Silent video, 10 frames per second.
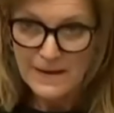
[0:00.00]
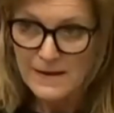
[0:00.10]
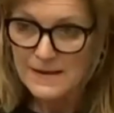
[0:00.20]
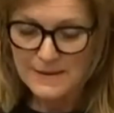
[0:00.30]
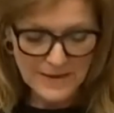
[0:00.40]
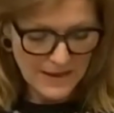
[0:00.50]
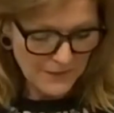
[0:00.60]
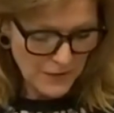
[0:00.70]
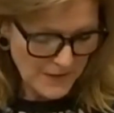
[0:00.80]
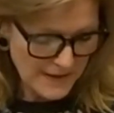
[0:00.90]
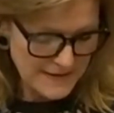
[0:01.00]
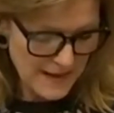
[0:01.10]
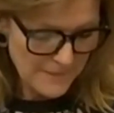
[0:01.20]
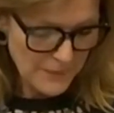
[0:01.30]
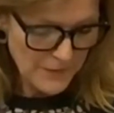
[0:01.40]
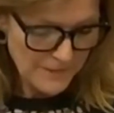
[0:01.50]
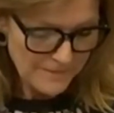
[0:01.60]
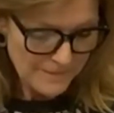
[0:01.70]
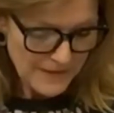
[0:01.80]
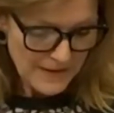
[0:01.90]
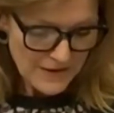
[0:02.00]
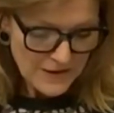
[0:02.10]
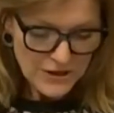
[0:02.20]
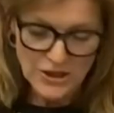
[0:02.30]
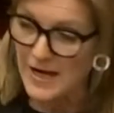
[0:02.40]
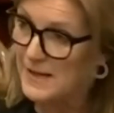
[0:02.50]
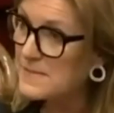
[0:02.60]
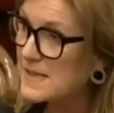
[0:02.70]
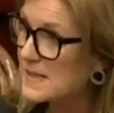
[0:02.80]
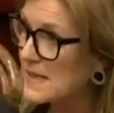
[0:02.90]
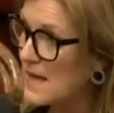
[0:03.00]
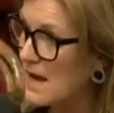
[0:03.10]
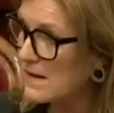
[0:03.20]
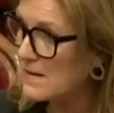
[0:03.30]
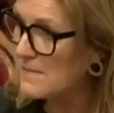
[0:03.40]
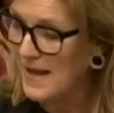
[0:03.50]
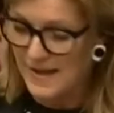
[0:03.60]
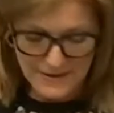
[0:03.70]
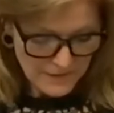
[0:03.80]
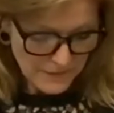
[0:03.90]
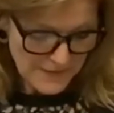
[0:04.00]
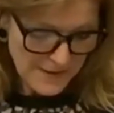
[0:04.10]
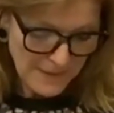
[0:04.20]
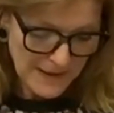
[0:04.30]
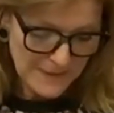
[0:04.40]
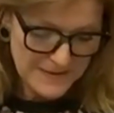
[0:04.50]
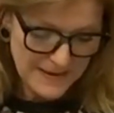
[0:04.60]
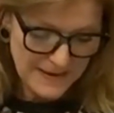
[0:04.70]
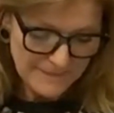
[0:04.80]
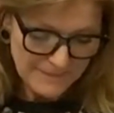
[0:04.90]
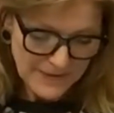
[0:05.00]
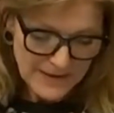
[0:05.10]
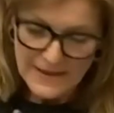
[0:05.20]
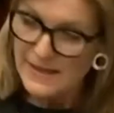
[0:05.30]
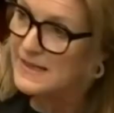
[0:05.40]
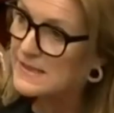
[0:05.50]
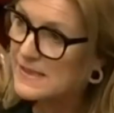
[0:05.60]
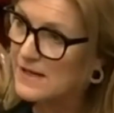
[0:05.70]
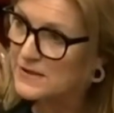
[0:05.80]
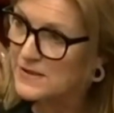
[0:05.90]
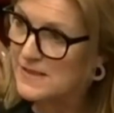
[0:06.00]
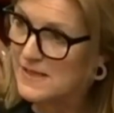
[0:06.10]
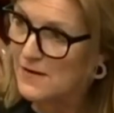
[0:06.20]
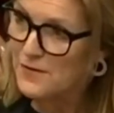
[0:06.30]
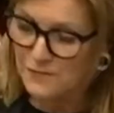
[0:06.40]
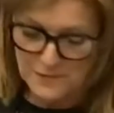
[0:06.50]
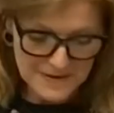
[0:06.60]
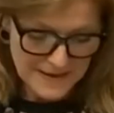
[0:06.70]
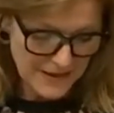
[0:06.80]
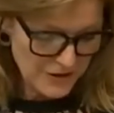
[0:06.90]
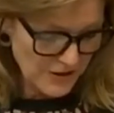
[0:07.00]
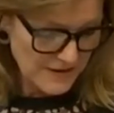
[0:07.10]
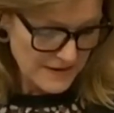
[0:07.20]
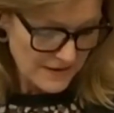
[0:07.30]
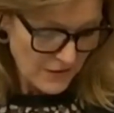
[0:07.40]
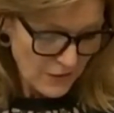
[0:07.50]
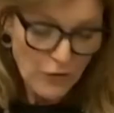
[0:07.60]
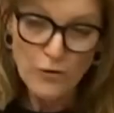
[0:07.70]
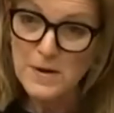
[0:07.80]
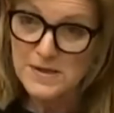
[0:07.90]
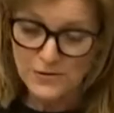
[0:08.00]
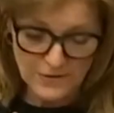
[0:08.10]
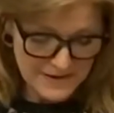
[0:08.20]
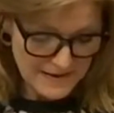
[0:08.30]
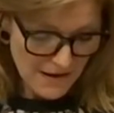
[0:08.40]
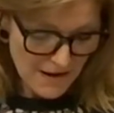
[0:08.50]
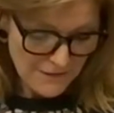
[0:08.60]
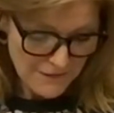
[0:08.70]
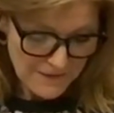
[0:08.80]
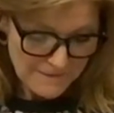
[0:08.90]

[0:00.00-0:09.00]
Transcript: Let me give you an example. James is a young man with epilepsy. He has suffered from seizures almost all his life.